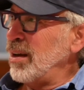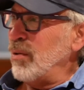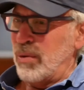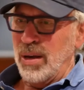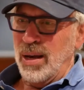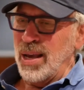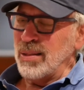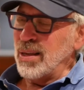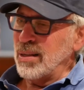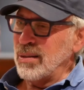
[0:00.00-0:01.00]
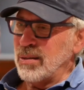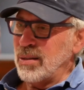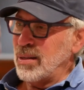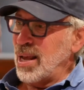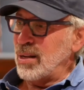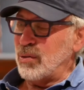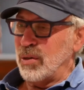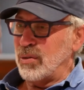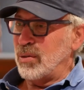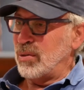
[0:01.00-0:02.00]
Oh yeah, and then it
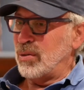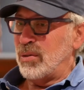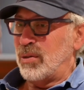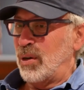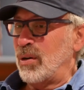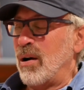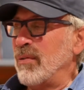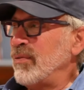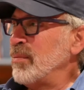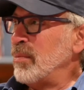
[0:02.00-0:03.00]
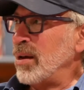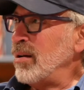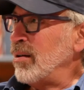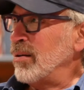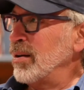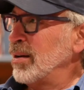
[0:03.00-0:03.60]
just took off from there.